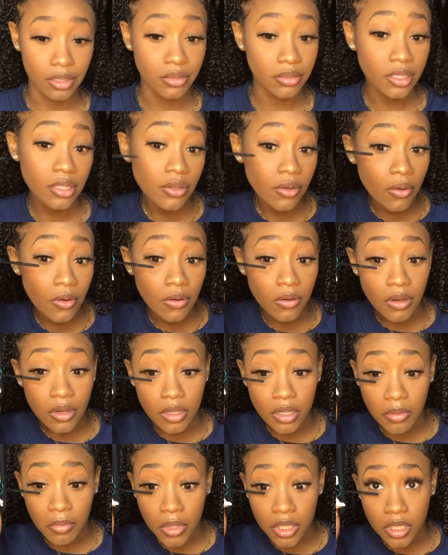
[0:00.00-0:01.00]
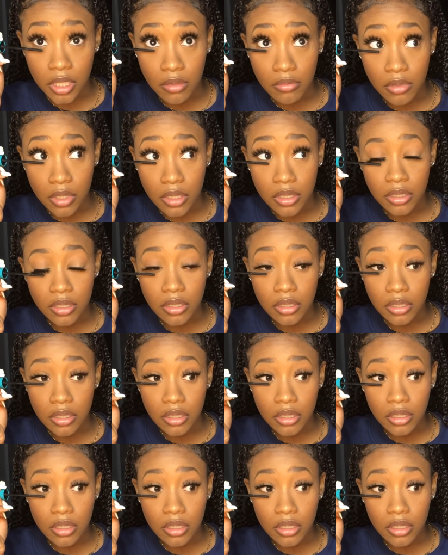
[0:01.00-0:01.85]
you know, on the bottom lashes.